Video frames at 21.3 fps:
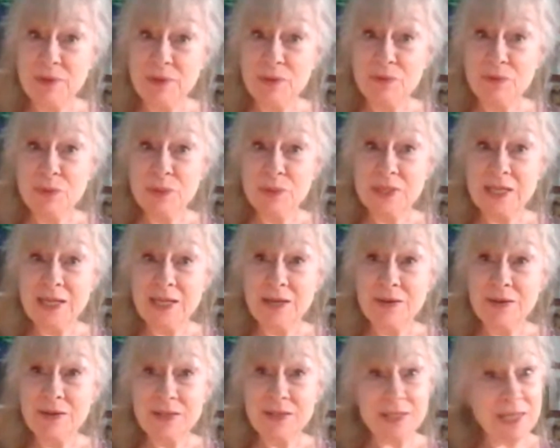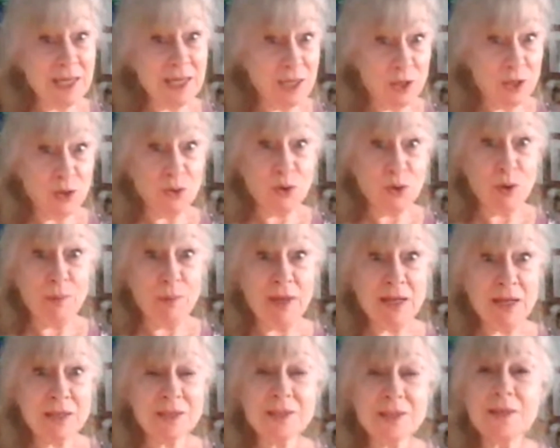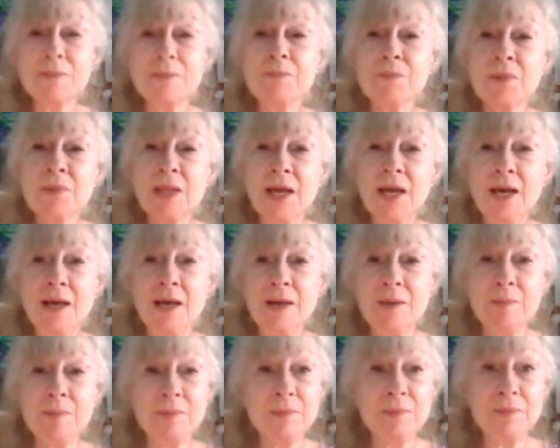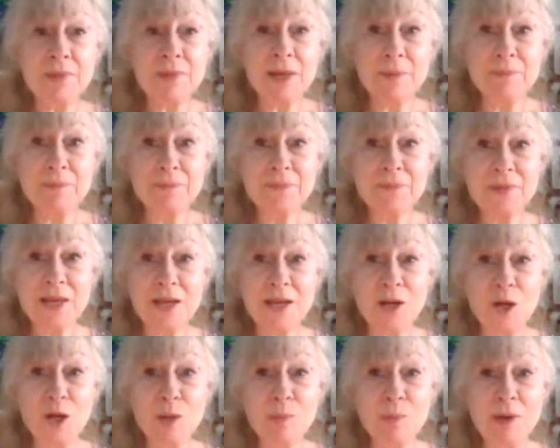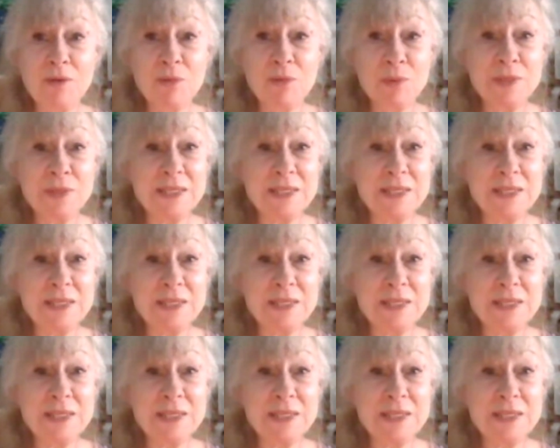look forward to seeing your comments. And I hope everyone